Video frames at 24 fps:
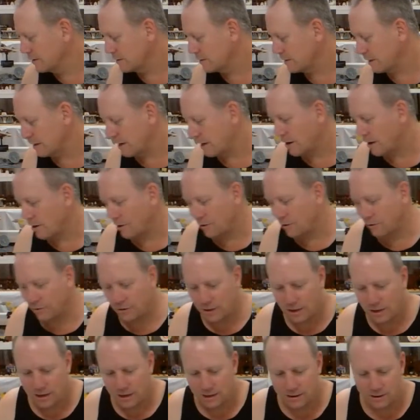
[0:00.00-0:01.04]
so yeah, I'll
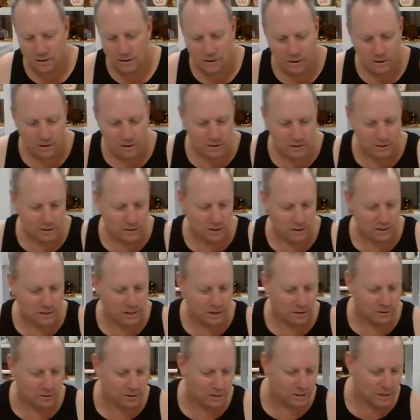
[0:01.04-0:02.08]
like I say,
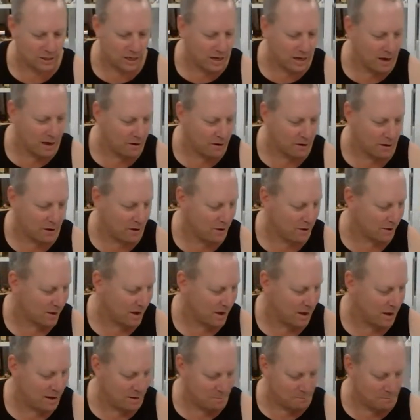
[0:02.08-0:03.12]
I'll see how I go. I
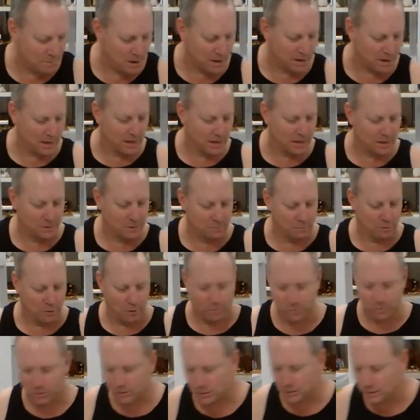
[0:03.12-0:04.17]
can't make any
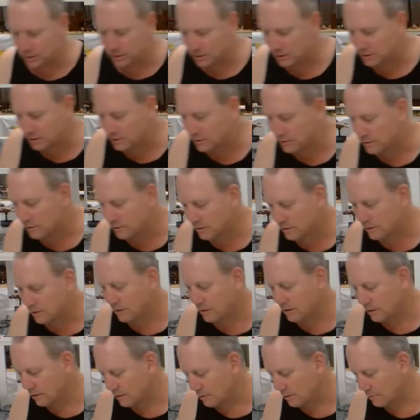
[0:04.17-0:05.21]
promises.
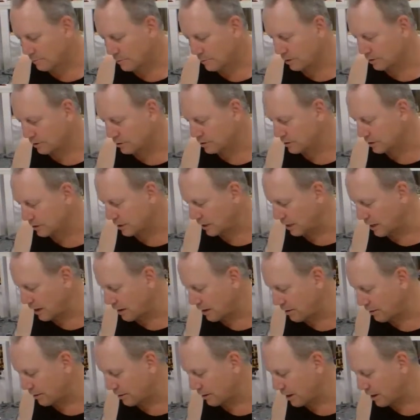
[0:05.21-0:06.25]
I'll see
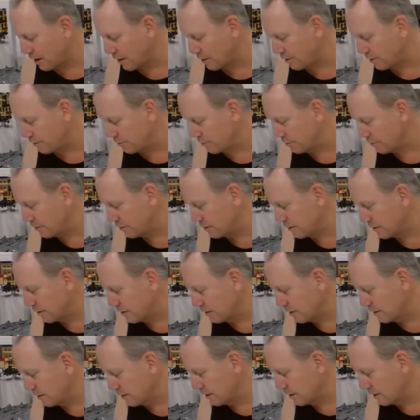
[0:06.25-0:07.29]
how I go
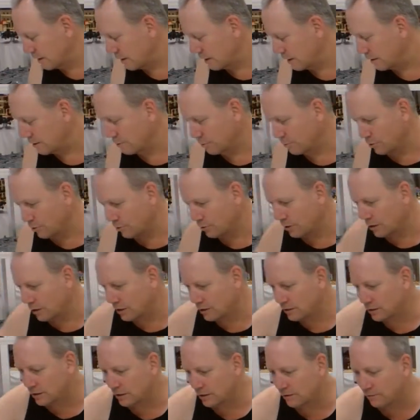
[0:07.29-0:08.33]
in the
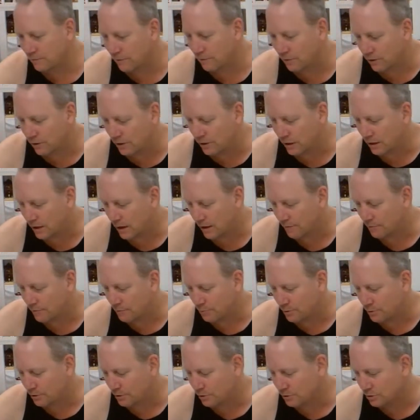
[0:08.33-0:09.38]
morning. See if I have a
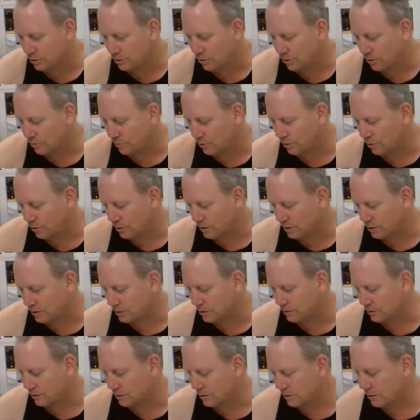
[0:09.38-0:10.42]
bit of time where I
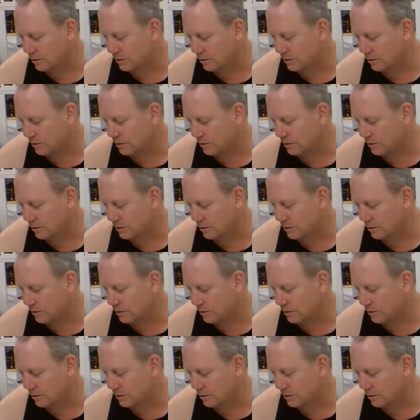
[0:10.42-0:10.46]
can